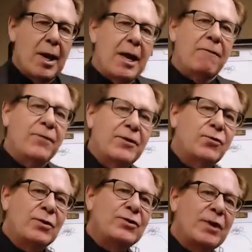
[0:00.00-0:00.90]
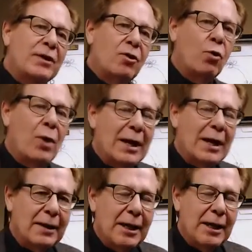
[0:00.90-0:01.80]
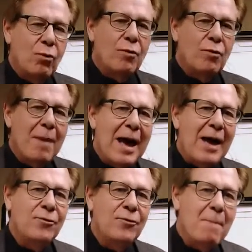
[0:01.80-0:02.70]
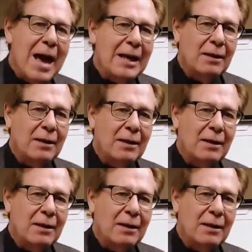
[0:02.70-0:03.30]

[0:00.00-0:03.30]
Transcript: If this was done correctly, it will mathematically